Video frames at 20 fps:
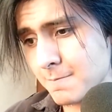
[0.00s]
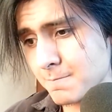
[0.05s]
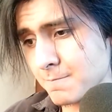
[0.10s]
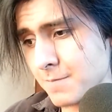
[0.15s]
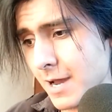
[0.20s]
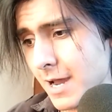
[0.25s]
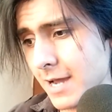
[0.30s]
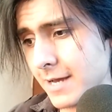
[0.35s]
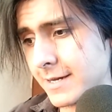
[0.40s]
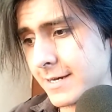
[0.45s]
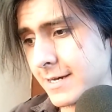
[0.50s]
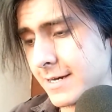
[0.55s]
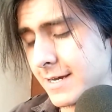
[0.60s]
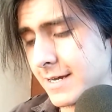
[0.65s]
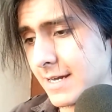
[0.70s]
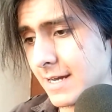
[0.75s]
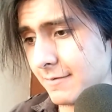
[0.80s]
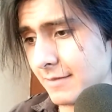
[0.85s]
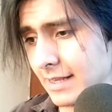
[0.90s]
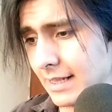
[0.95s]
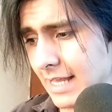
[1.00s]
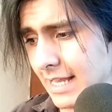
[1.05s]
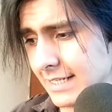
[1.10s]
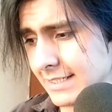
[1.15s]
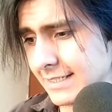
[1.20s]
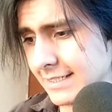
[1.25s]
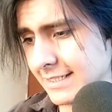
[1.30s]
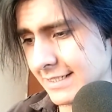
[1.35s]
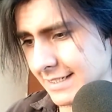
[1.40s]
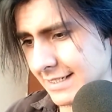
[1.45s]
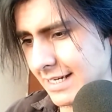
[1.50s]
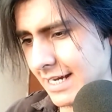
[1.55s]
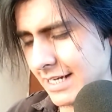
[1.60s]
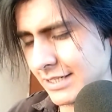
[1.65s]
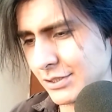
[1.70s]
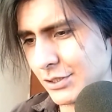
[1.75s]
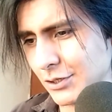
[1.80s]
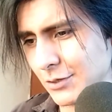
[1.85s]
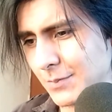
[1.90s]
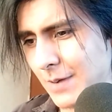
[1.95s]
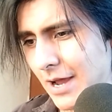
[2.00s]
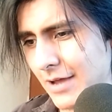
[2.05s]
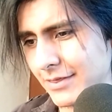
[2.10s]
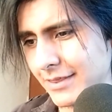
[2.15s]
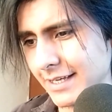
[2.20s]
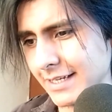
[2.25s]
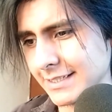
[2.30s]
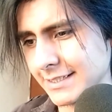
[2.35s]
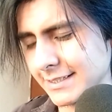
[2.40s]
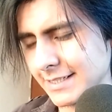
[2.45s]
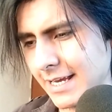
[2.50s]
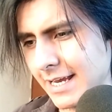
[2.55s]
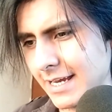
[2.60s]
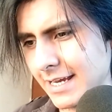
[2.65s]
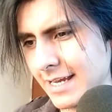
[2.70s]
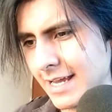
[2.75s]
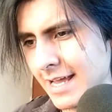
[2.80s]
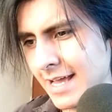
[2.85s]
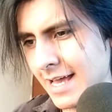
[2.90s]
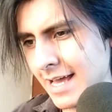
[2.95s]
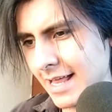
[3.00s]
But nevertheless, let's talk about this thing.